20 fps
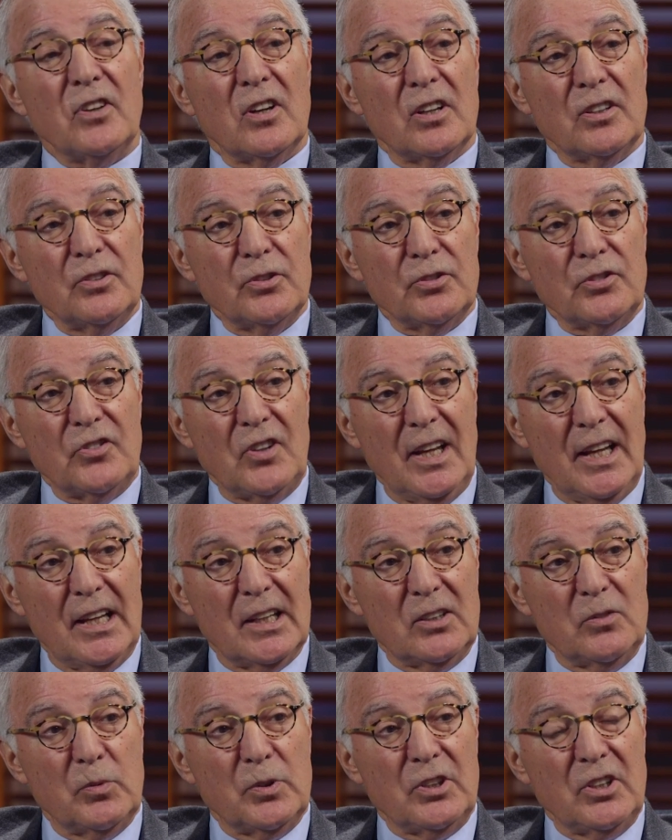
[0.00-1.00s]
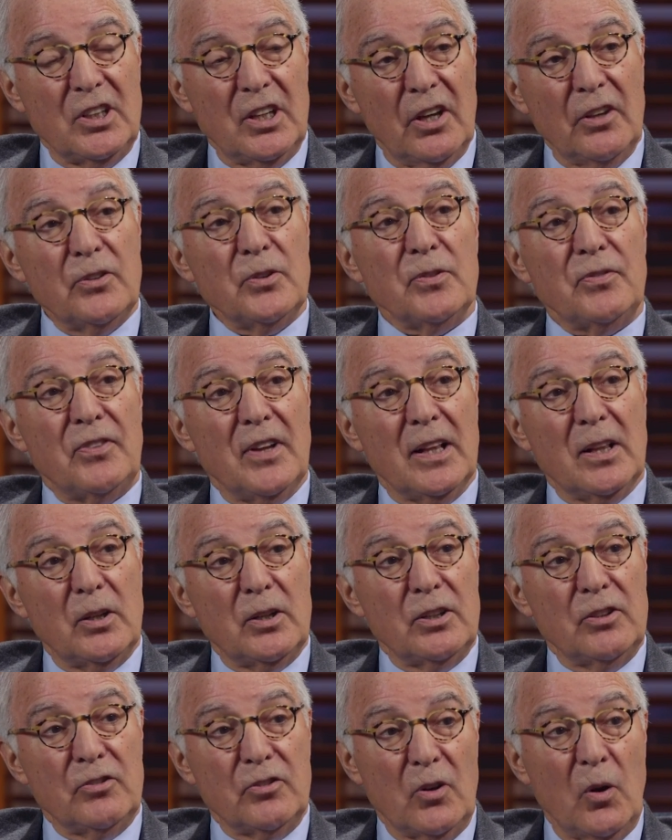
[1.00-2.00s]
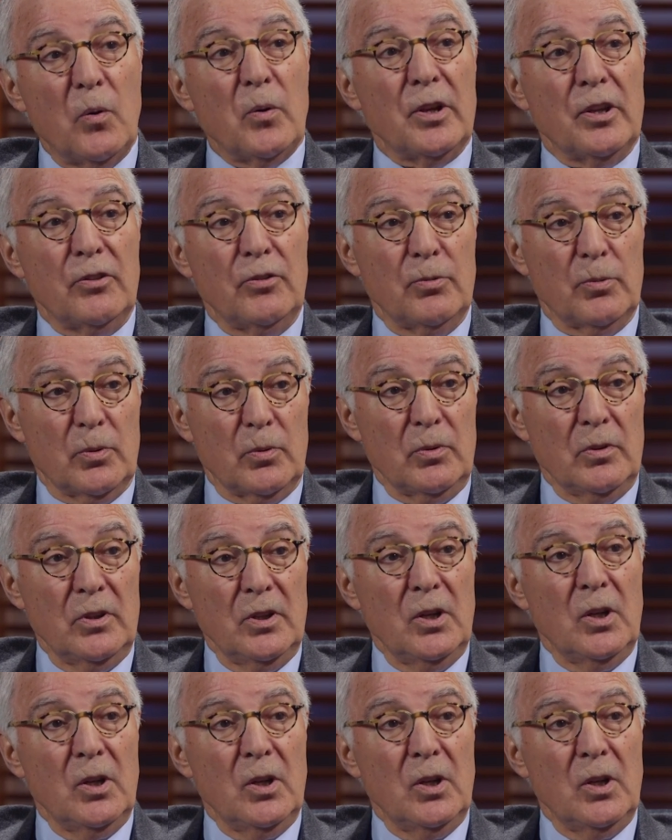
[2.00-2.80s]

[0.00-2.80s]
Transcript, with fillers: to understand what the other fella is going through,